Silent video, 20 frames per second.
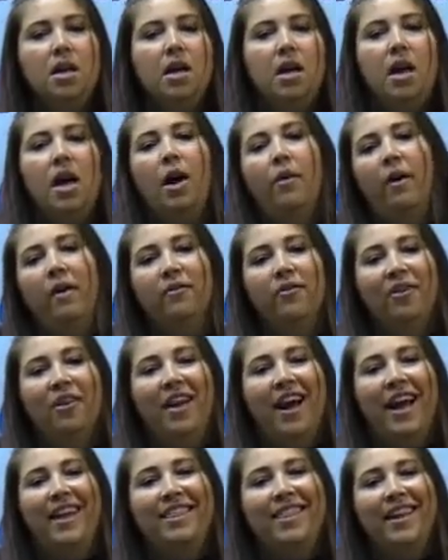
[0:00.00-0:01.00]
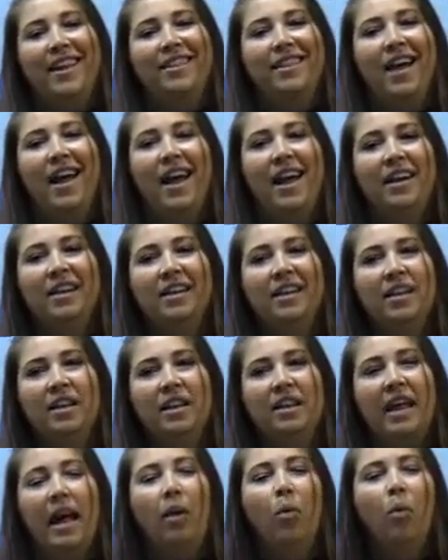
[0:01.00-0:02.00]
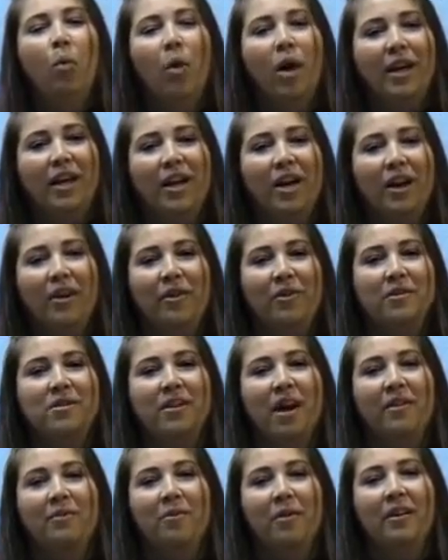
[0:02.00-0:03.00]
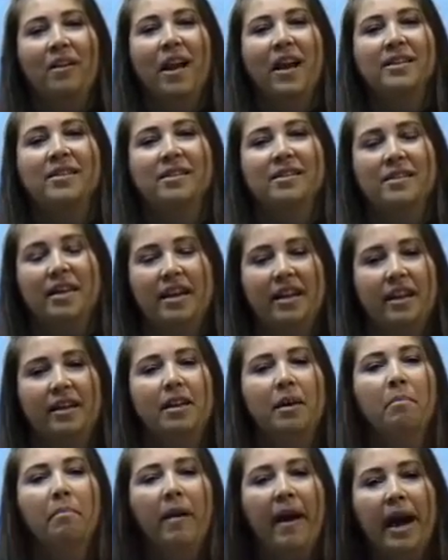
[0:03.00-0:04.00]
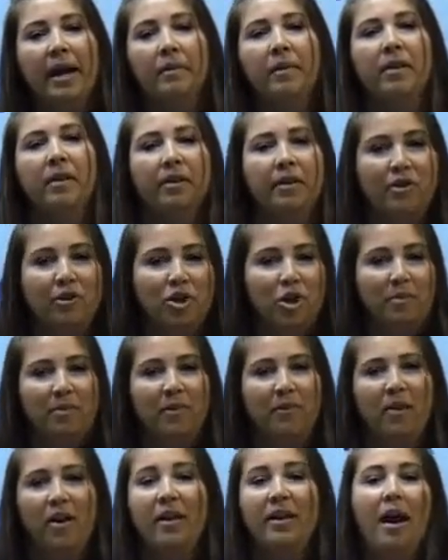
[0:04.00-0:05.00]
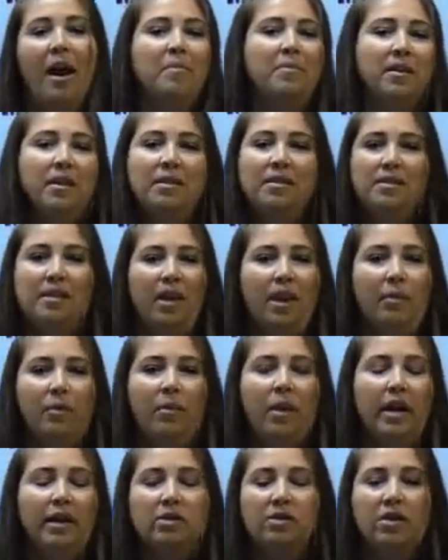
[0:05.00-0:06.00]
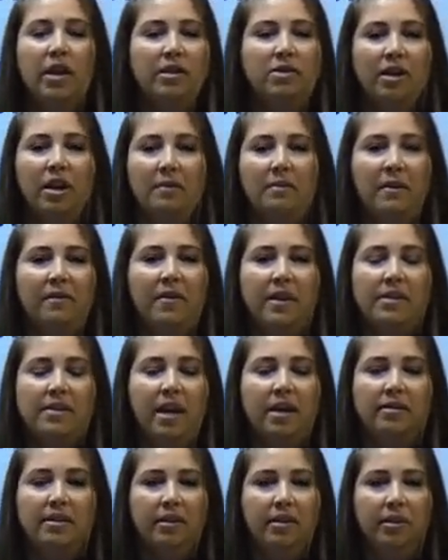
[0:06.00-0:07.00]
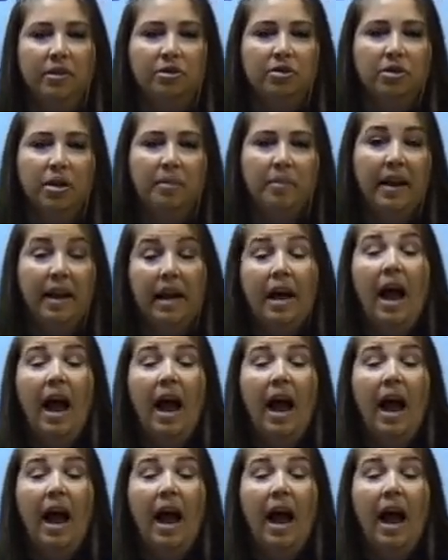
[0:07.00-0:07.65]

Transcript: However, I think that 1 year those sophomore classes needed, combined with the leadership of our captains, it's going to be fantastic leadership, and it